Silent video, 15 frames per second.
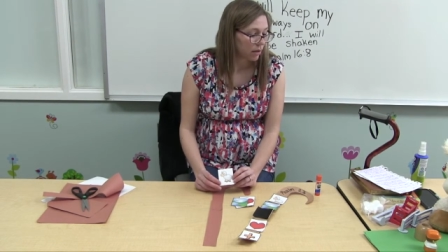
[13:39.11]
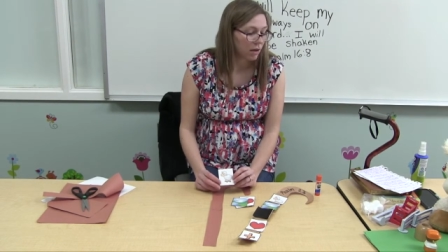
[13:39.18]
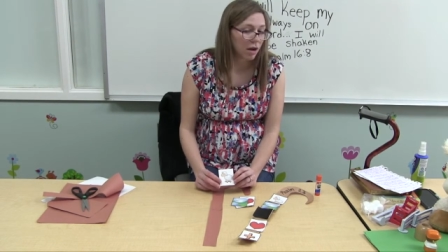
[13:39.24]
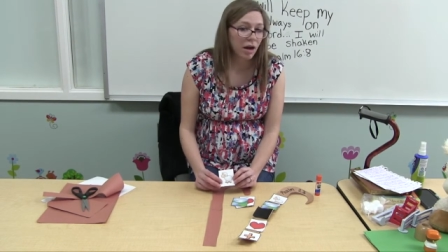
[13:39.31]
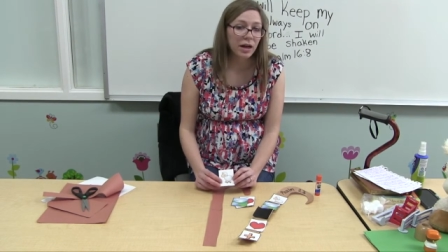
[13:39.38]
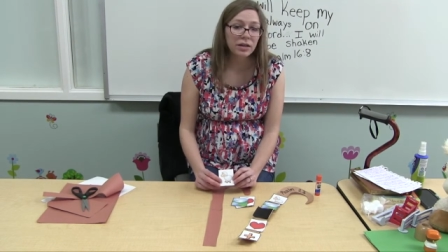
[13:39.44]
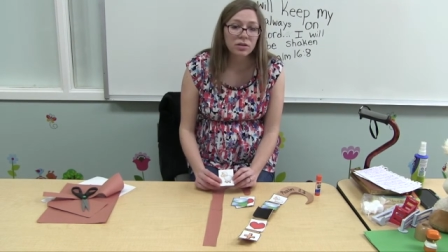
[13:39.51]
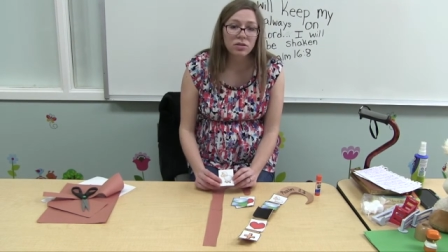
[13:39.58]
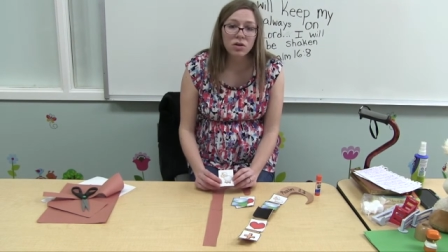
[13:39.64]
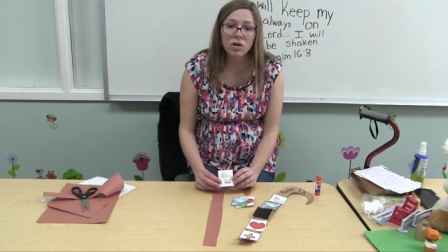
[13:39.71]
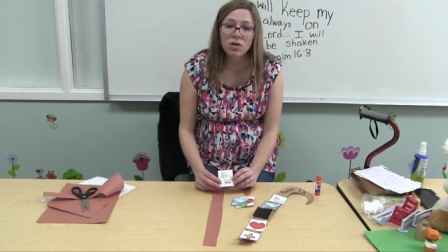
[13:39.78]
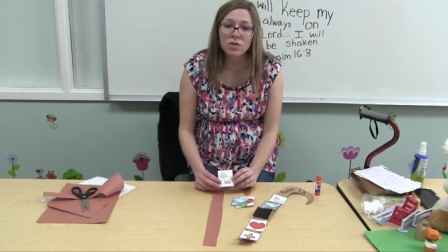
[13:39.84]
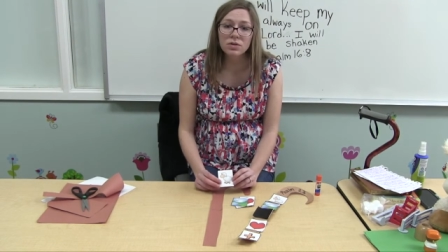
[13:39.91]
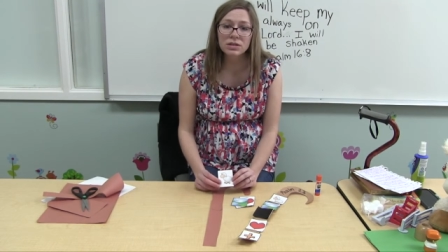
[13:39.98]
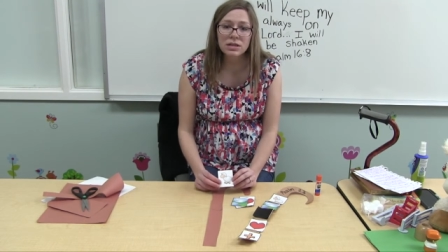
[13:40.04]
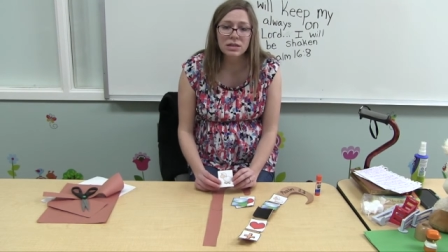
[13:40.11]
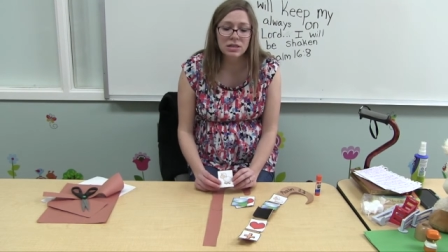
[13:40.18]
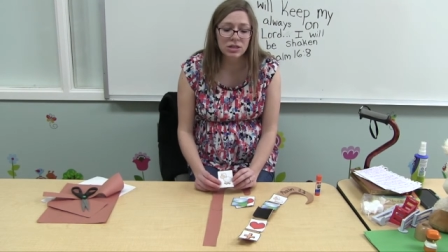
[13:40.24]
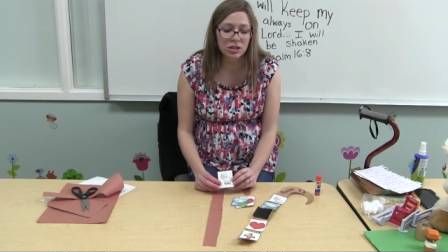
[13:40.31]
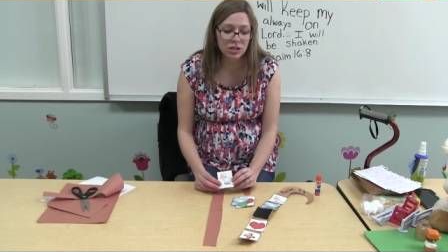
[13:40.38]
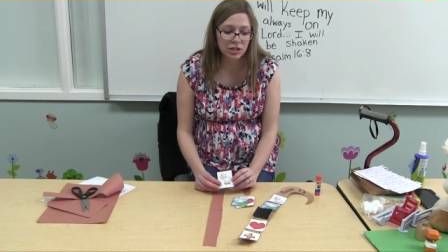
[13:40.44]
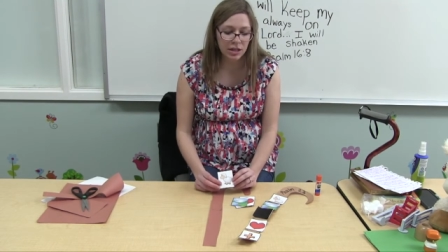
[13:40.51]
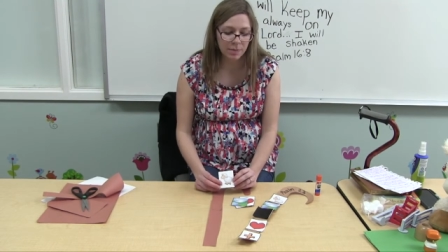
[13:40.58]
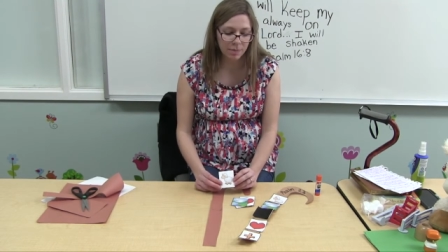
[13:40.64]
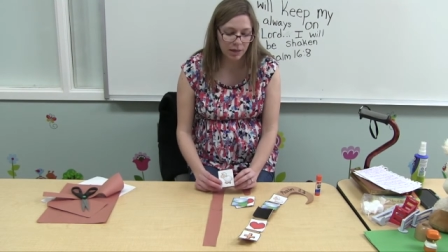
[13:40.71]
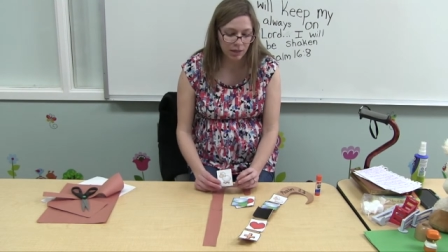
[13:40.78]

God knows his sheep.